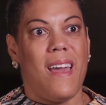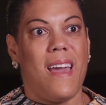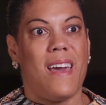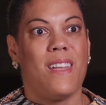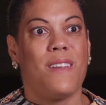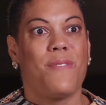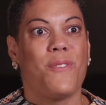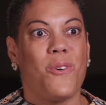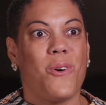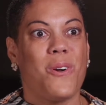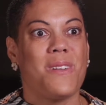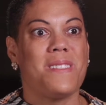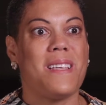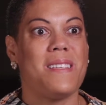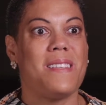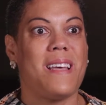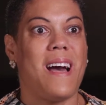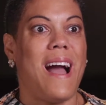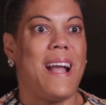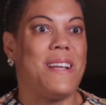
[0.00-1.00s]
And of course,
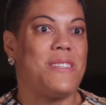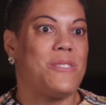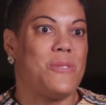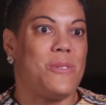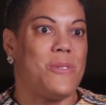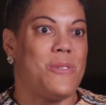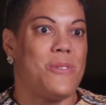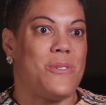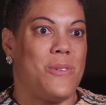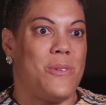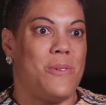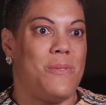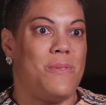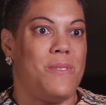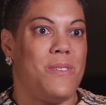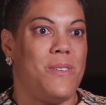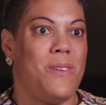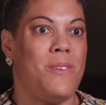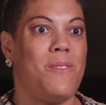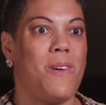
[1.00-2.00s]
as a high school
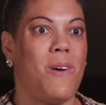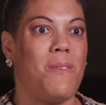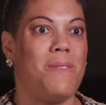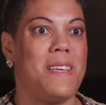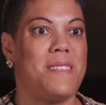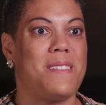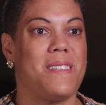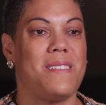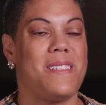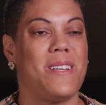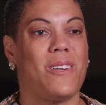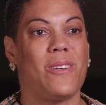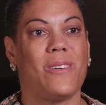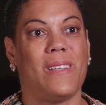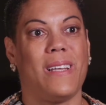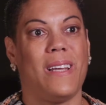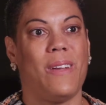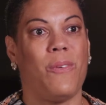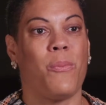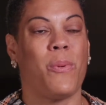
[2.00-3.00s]
student, you don't
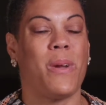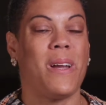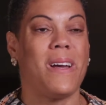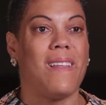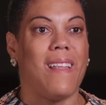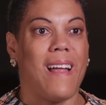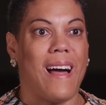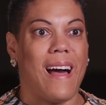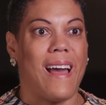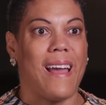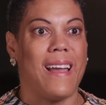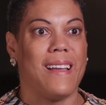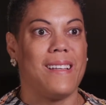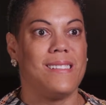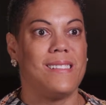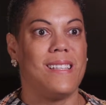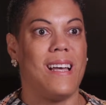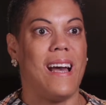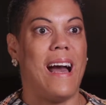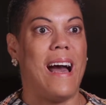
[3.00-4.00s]
necessarily
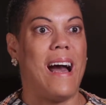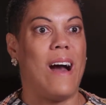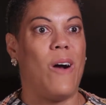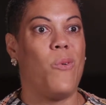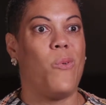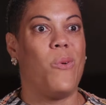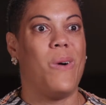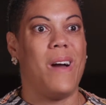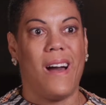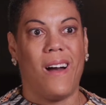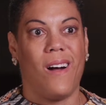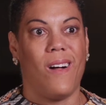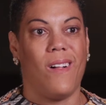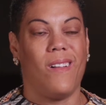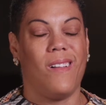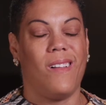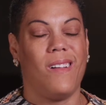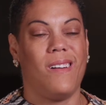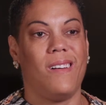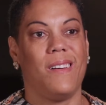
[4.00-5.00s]
realize how
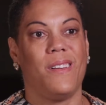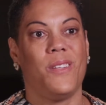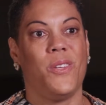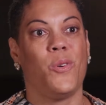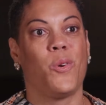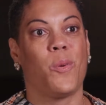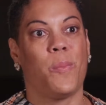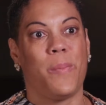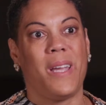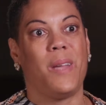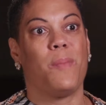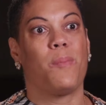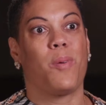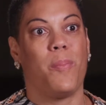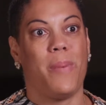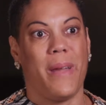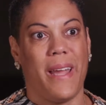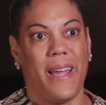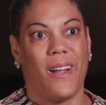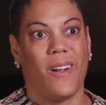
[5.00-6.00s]
well you are being
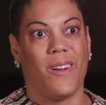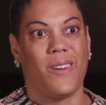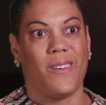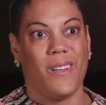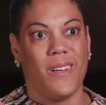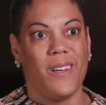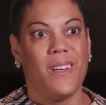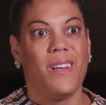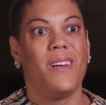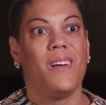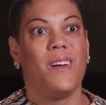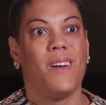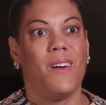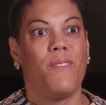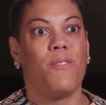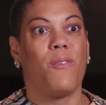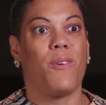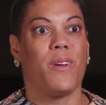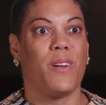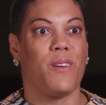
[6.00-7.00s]
prepared
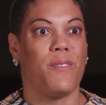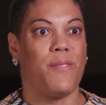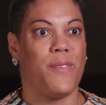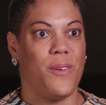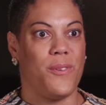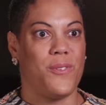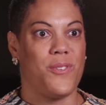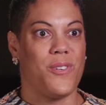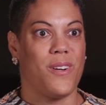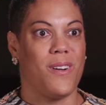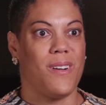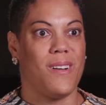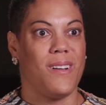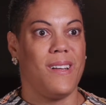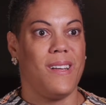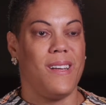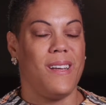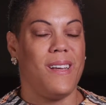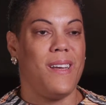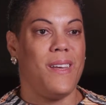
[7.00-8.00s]
for your future.
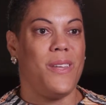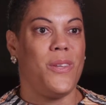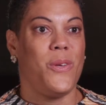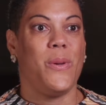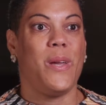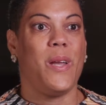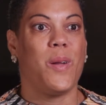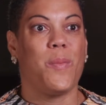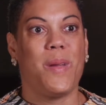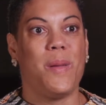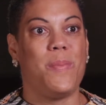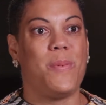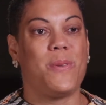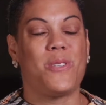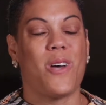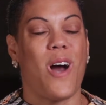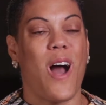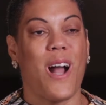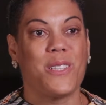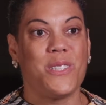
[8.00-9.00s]
You hear people
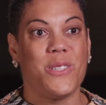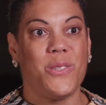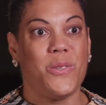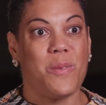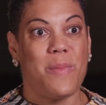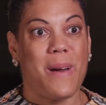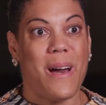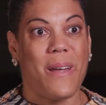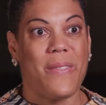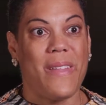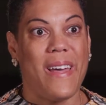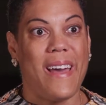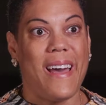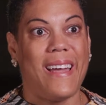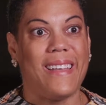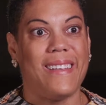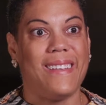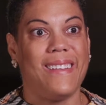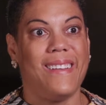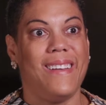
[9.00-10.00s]
talk to you about
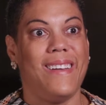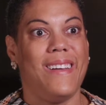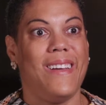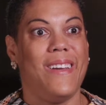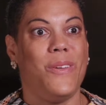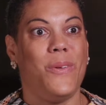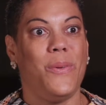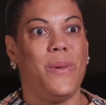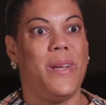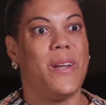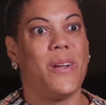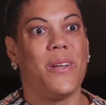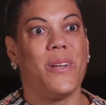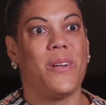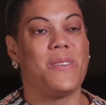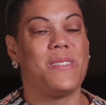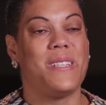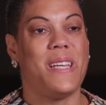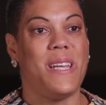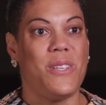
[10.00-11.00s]
that. You hear
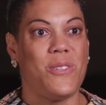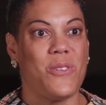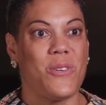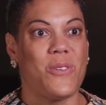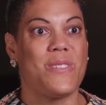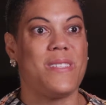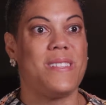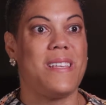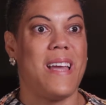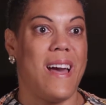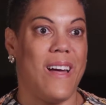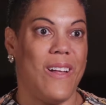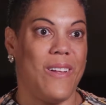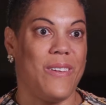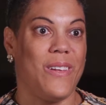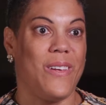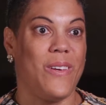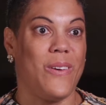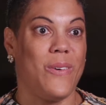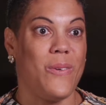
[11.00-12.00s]
your teachers tell
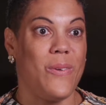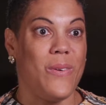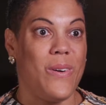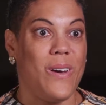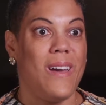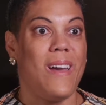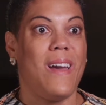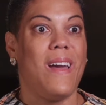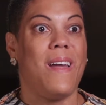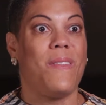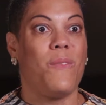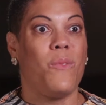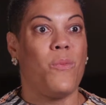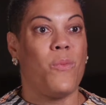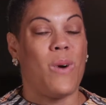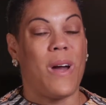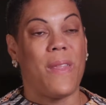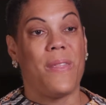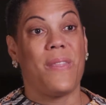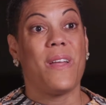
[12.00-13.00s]
you
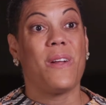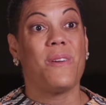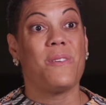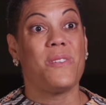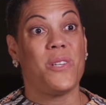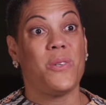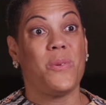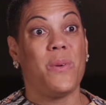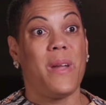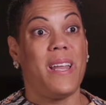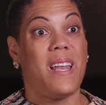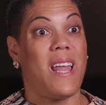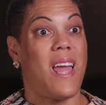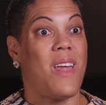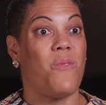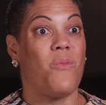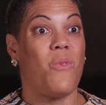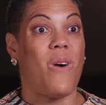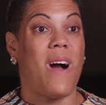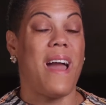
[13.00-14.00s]
what they're doing
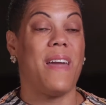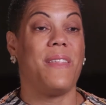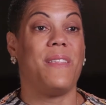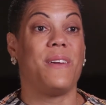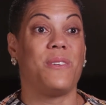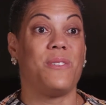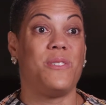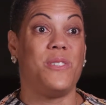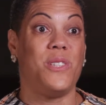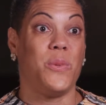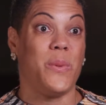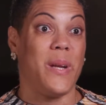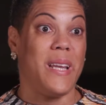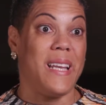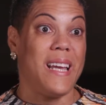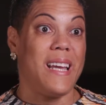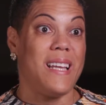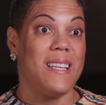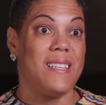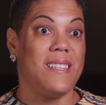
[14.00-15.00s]
and why they're
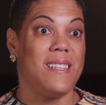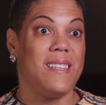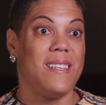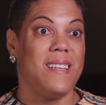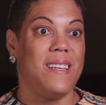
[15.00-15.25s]
doing it.